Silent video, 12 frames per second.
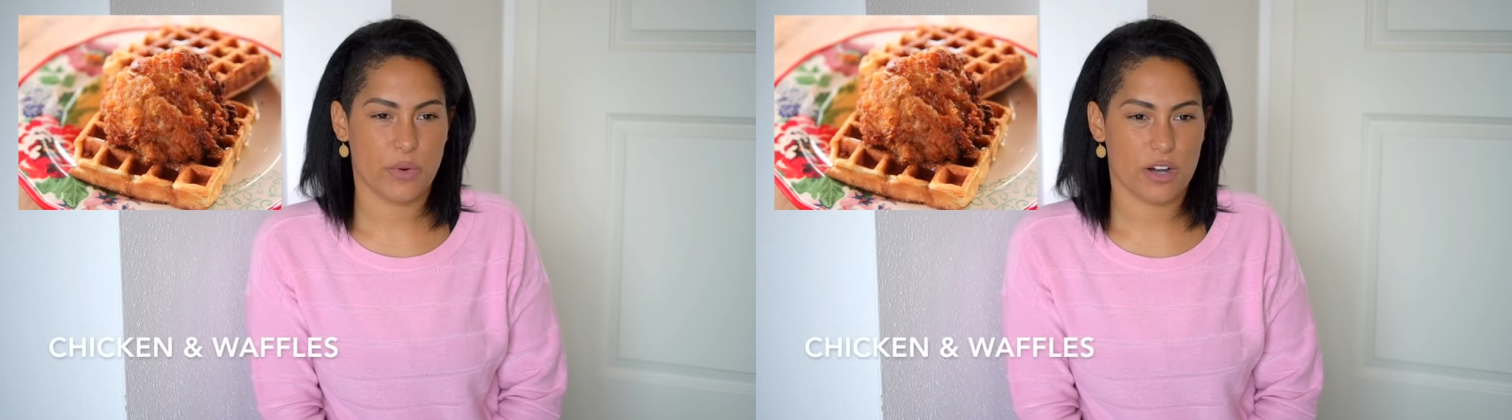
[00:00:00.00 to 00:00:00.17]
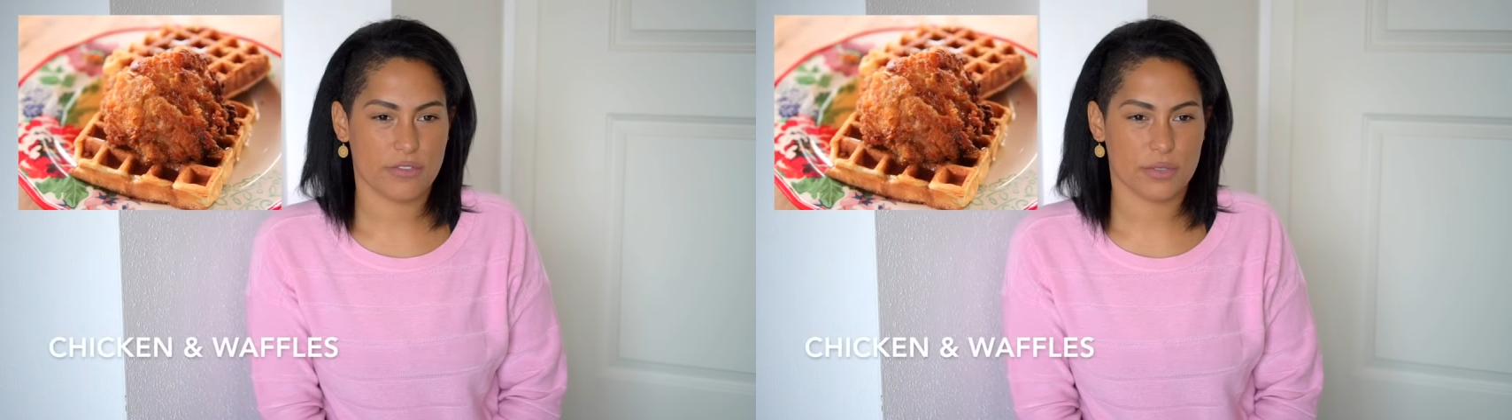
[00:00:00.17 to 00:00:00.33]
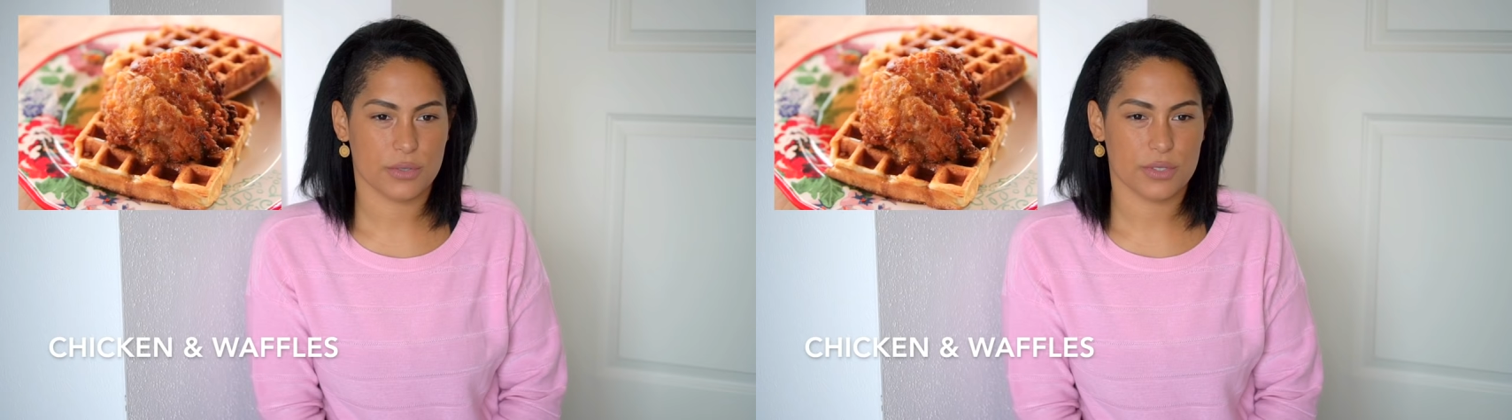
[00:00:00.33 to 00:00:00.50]

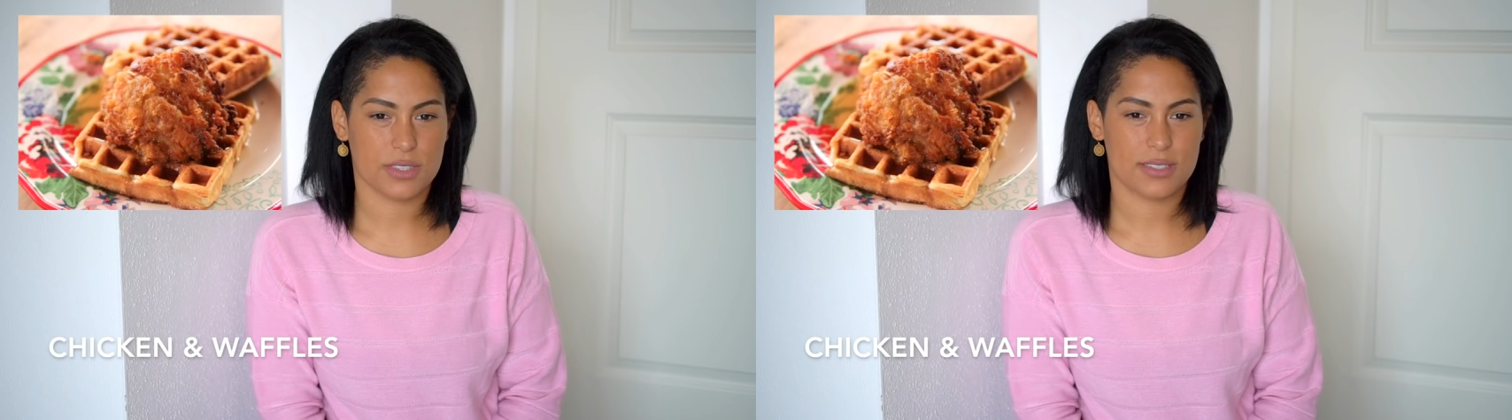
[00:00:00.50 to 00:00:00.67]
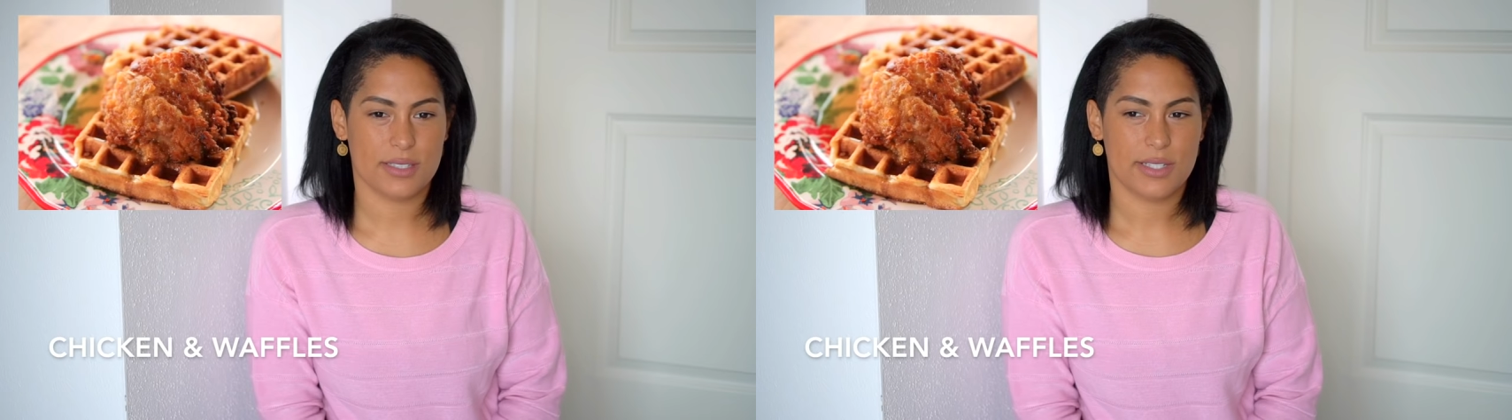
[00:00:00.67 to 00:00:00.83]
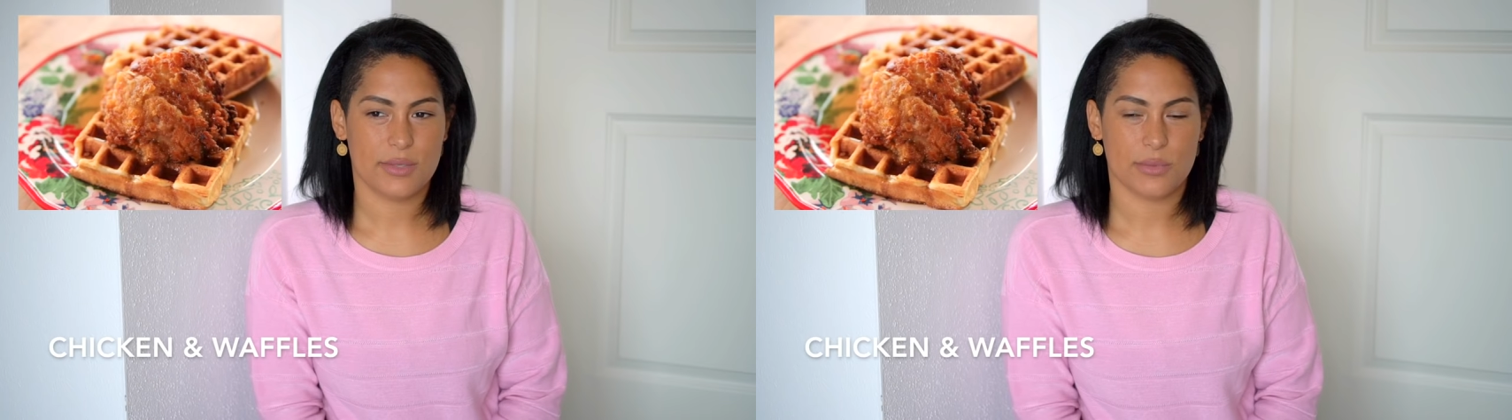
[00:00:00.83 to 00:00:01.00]
waffles
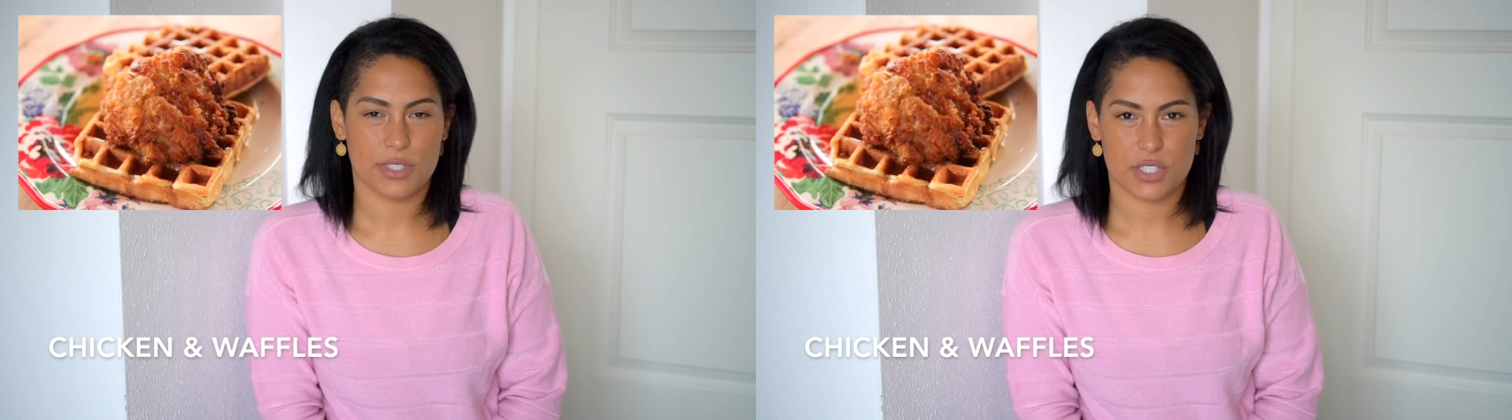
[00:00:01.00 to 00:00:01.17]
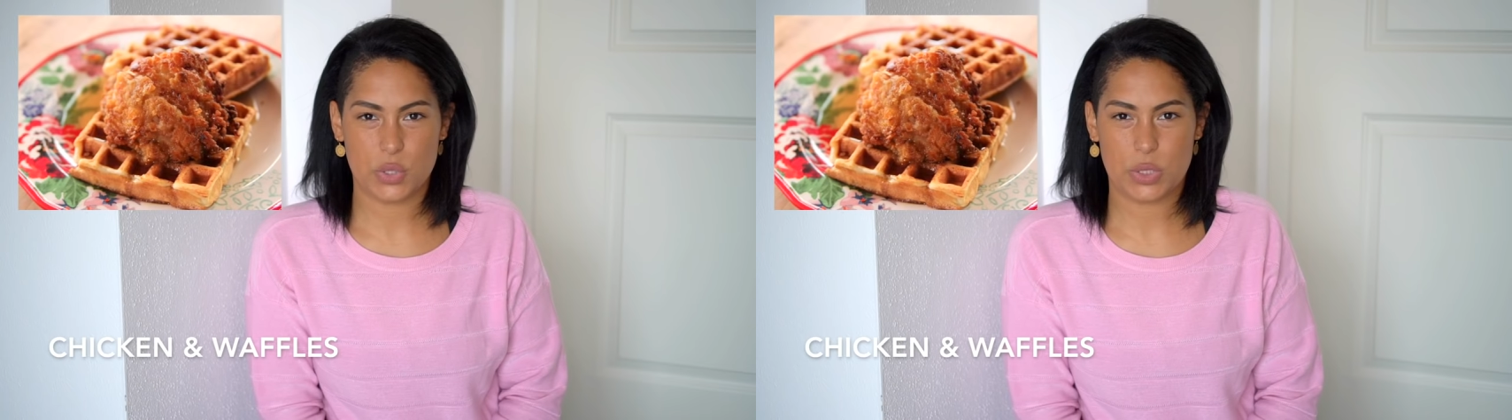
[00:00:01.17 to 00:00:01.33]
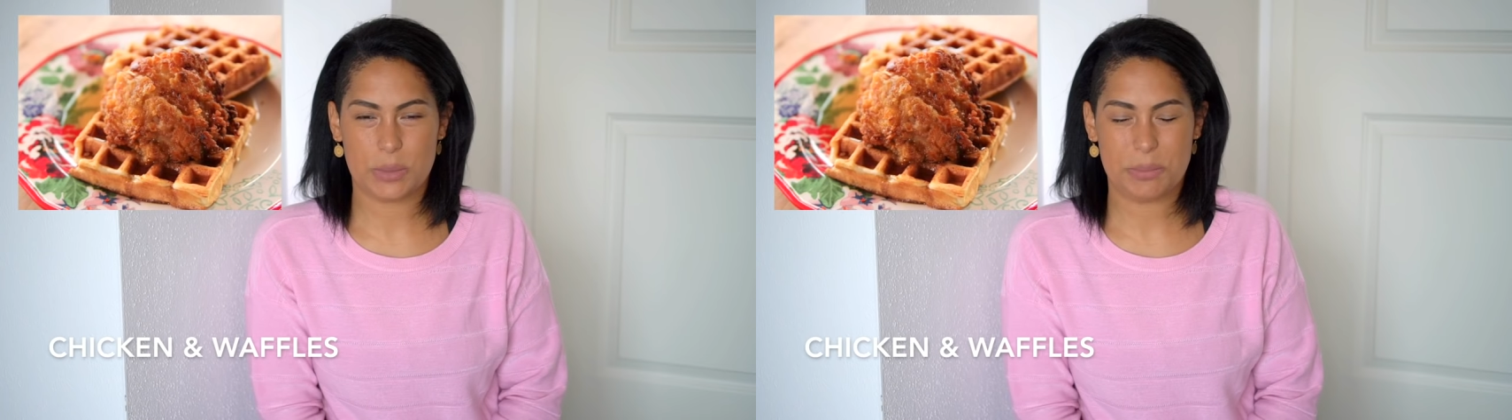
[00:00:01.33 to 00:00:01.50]
with
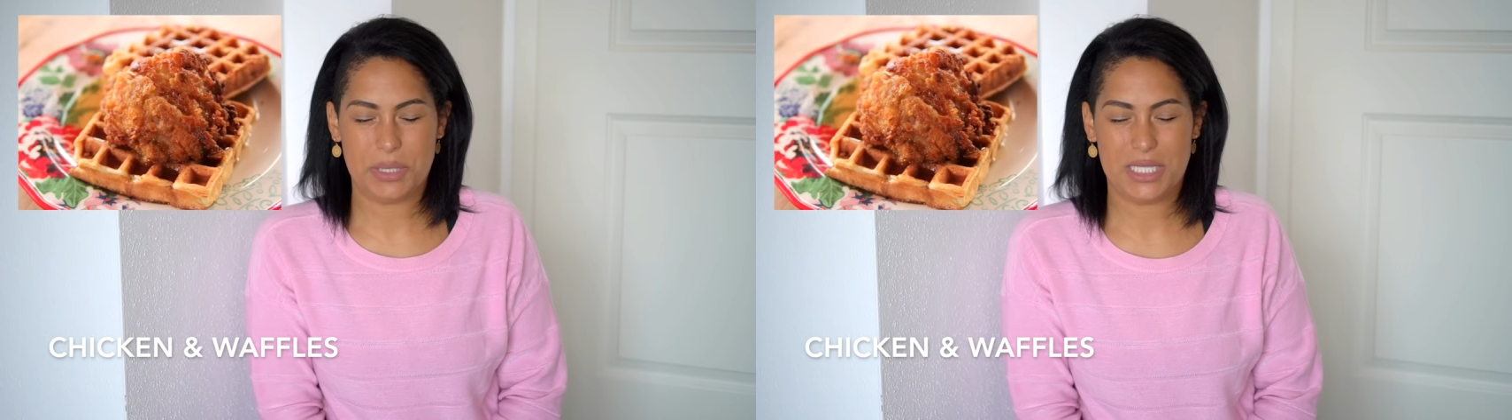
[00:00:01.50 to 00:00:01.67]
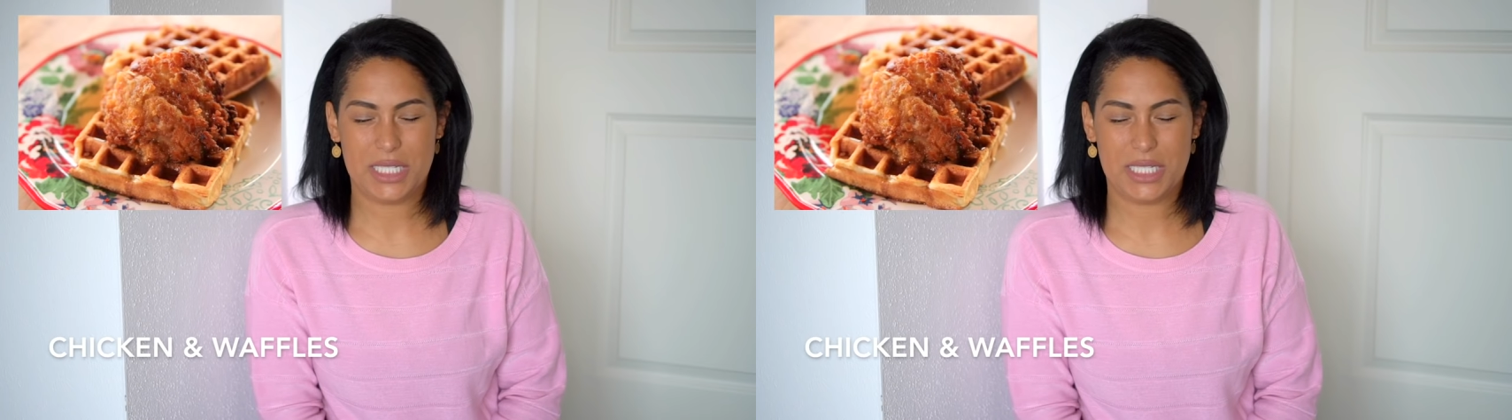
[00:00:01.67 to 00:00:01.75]
syrup